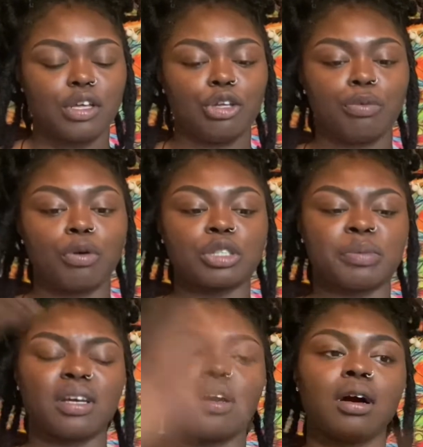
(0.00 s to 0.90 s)
You're supposed to
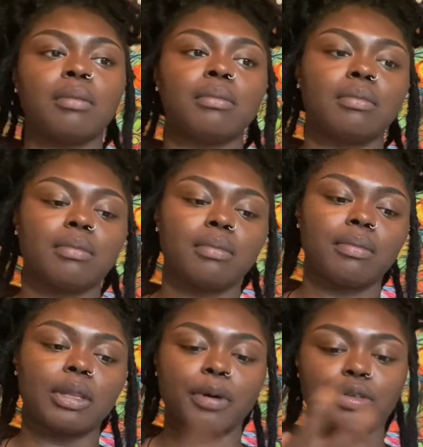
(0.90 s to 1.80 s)
become
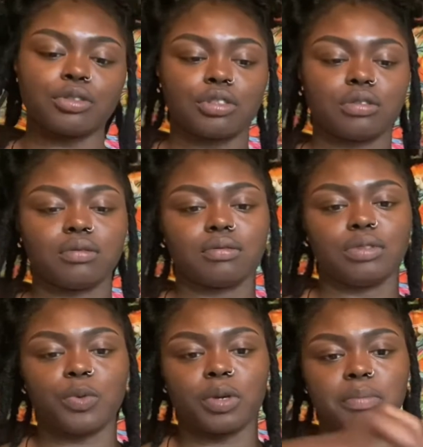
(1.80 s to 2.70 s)
the person
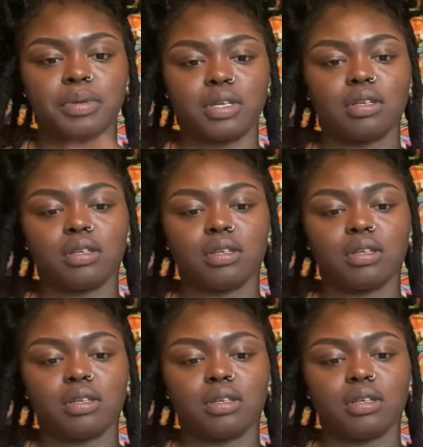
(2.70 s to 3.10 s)
you want to be